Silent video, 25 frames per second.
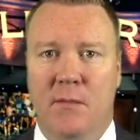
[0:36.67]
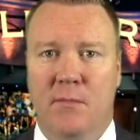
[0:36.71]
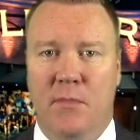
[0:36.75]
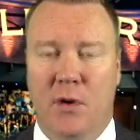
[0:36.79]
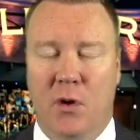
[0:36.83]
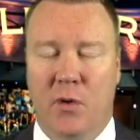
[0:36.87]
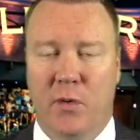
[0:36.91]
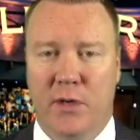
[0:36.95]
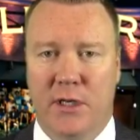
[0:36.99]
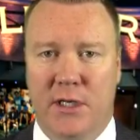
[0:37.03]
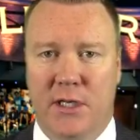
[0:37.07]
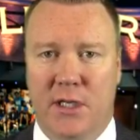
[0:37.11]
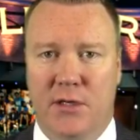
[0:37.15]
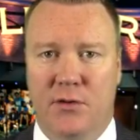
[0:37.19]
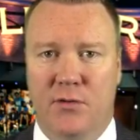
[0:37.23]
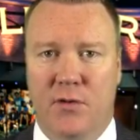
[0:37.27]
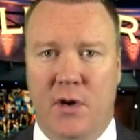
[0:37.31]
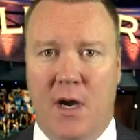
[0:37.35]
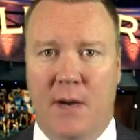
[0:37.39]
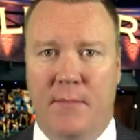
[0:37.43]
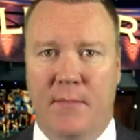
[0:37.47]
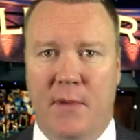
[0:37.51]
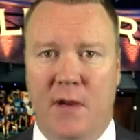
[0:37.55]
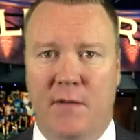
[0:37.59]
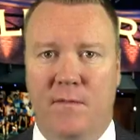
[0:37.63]
but we did
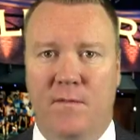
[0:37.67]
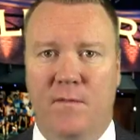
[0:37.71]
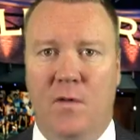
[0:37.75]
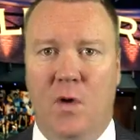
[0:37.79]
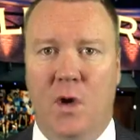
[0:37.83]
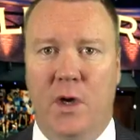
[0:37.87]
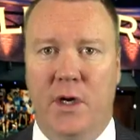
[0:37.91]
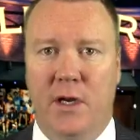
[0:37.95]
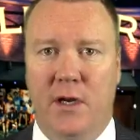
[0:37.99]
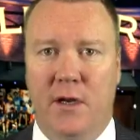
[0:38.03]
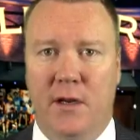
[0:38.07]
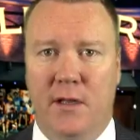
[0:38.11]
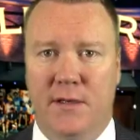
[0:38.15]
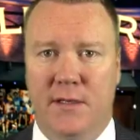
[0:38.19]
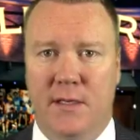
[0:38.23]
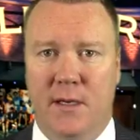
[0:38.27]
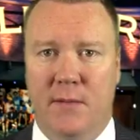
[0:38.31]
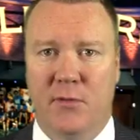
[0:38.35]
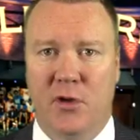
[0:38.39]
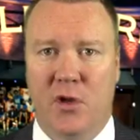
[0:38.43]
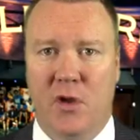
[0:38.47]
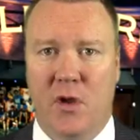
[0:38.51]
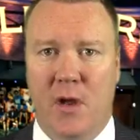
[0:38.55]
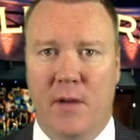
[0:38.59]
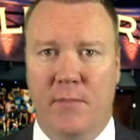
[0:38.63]
drop my 4-unit
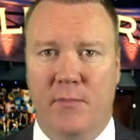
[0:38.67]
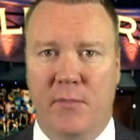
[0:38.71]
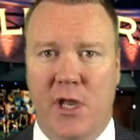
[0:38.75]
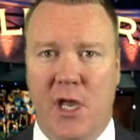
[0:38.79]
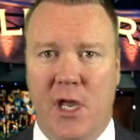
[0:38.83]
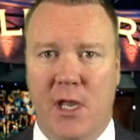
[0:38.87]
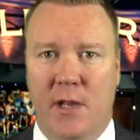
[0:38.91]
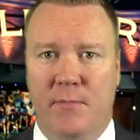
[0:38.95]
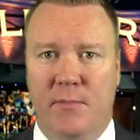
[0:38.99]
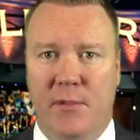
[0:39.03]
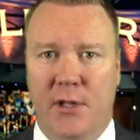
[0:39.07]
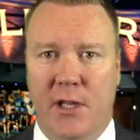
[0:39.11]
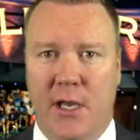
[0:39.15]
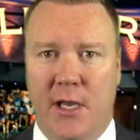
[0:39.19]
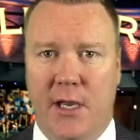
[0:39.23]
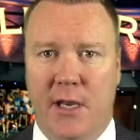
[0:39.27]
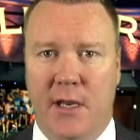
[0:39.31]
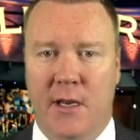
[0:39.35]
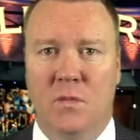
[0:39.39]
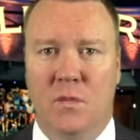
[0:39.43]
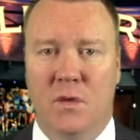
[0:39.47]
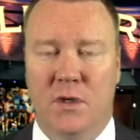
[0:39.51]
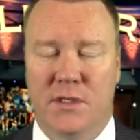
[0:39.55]
WNBA play.